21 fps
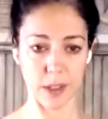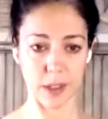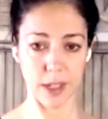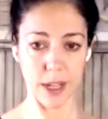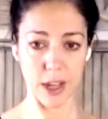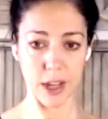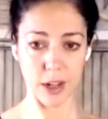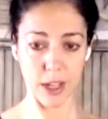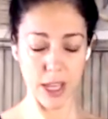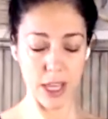
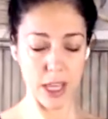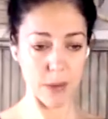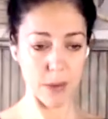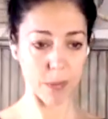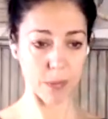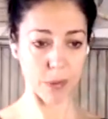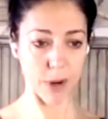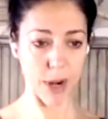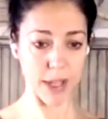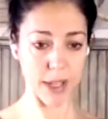Now keep
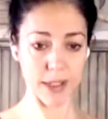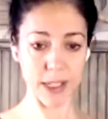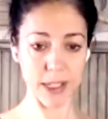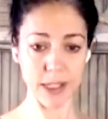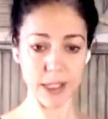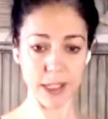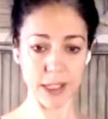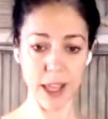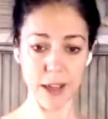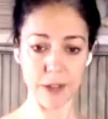
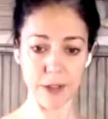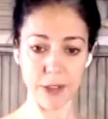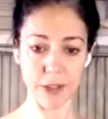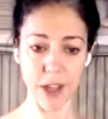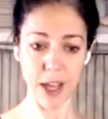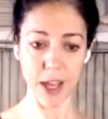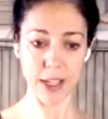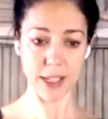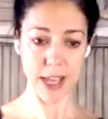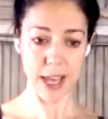pressing the left
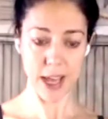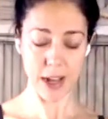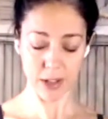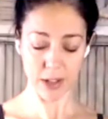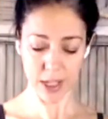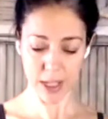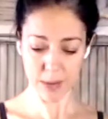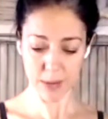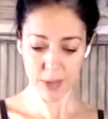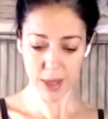thigh down,
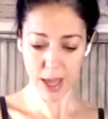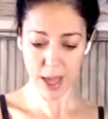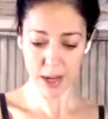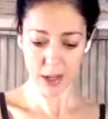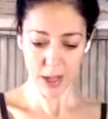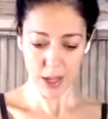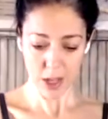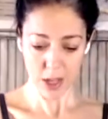keep that